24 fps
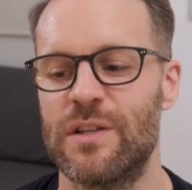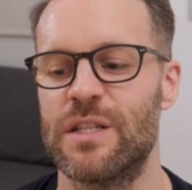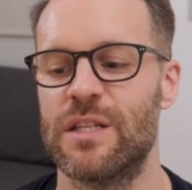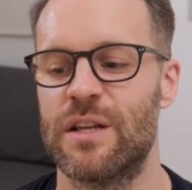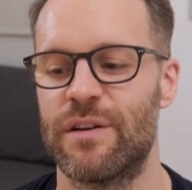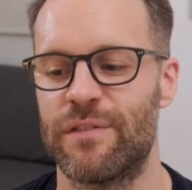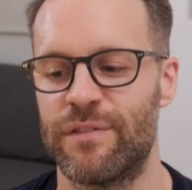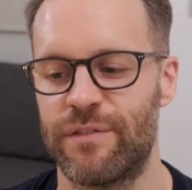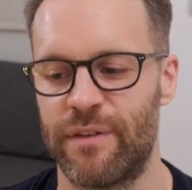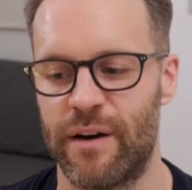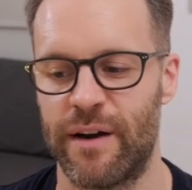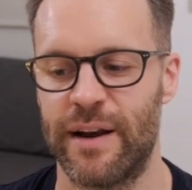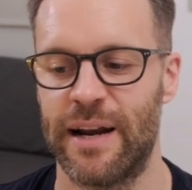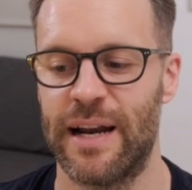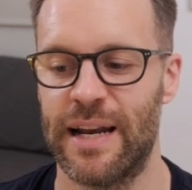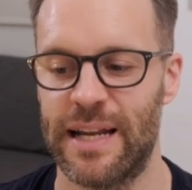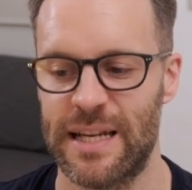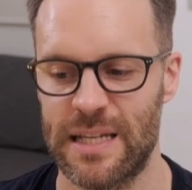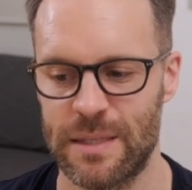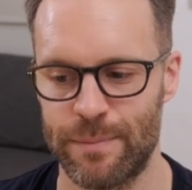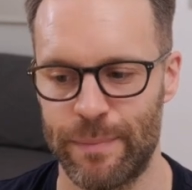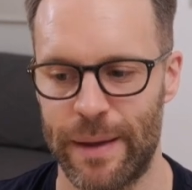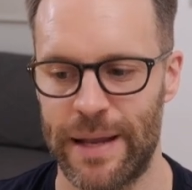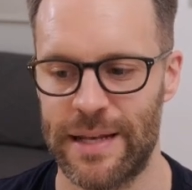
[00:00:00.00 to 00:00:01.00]
us a final
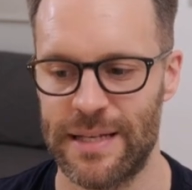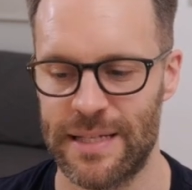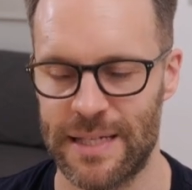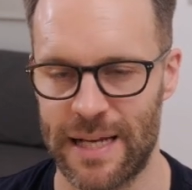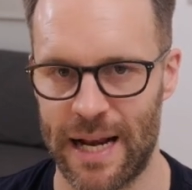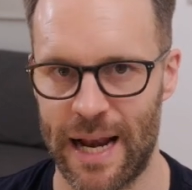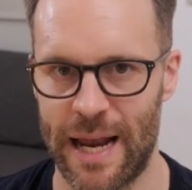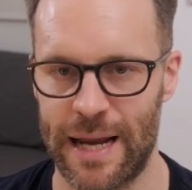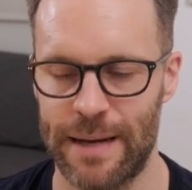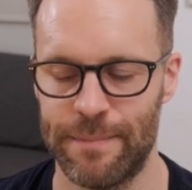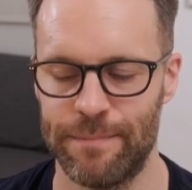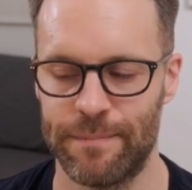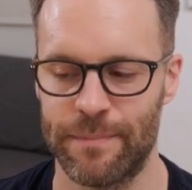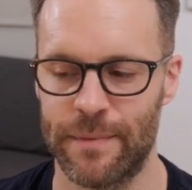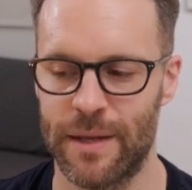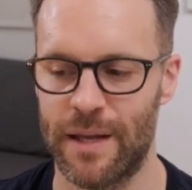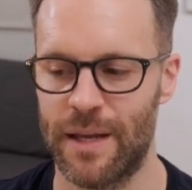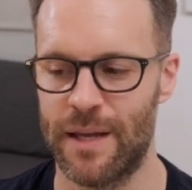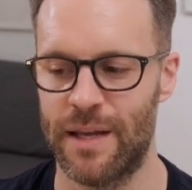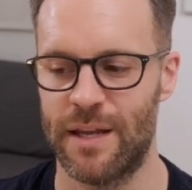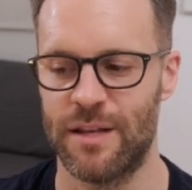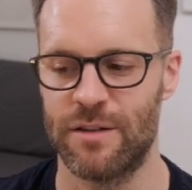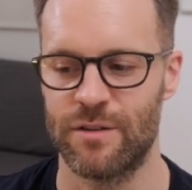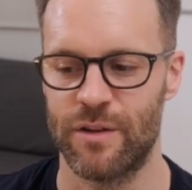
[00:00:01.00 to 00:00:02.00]
expense claim.
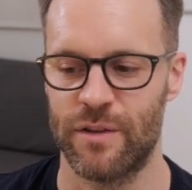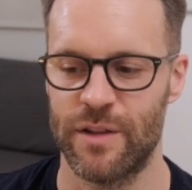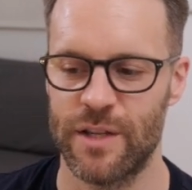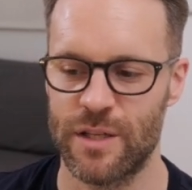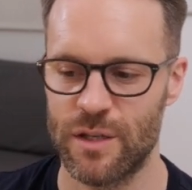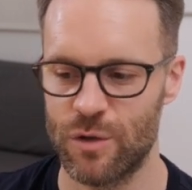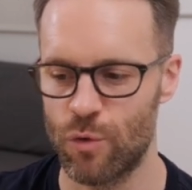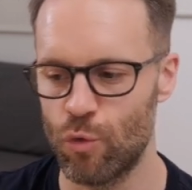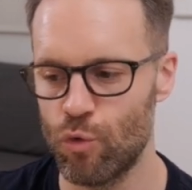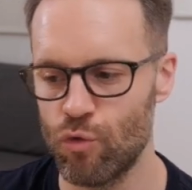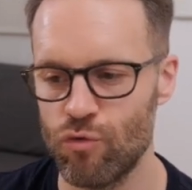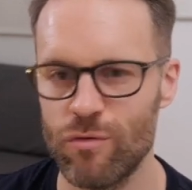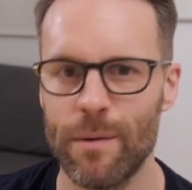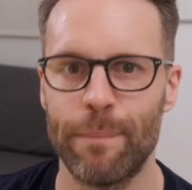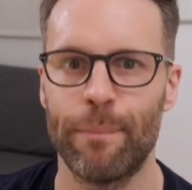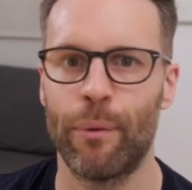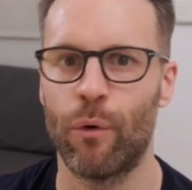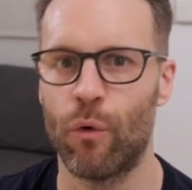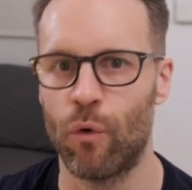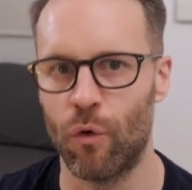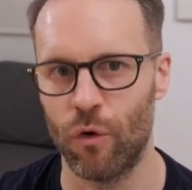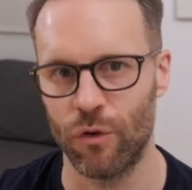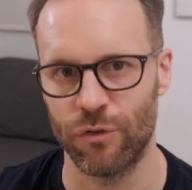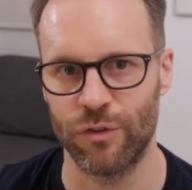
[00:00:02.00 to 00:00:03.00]
So this is all
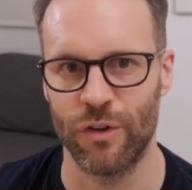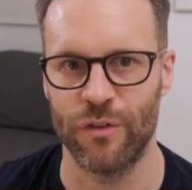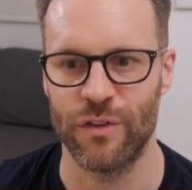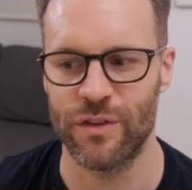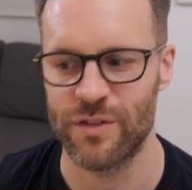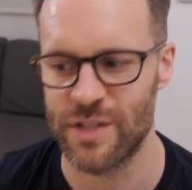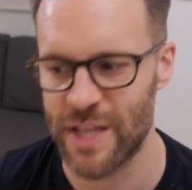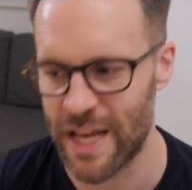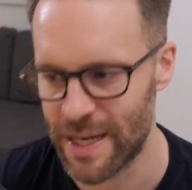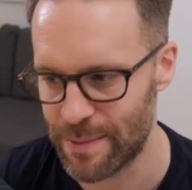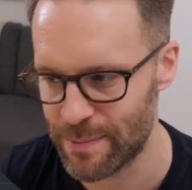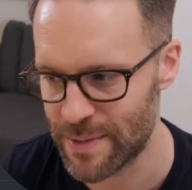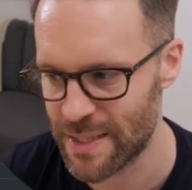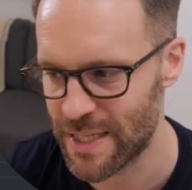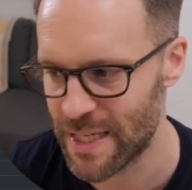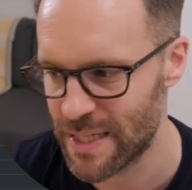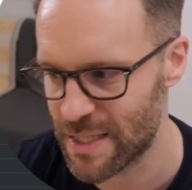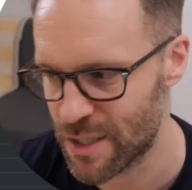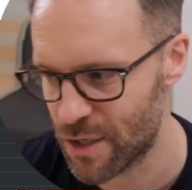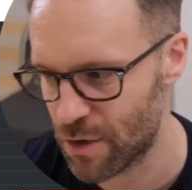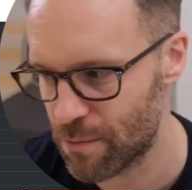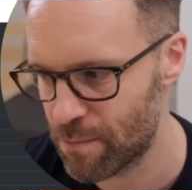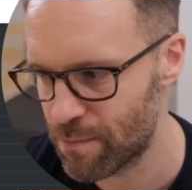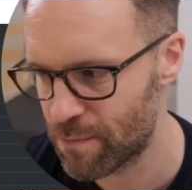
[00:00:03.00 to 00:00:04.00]
reports on the same
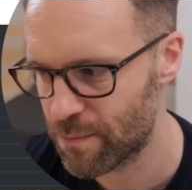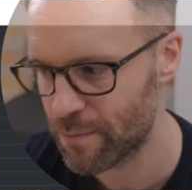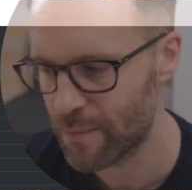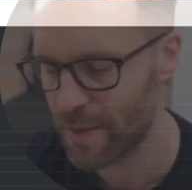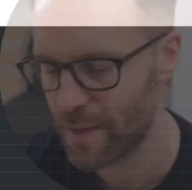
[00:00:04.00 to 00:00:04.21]
system.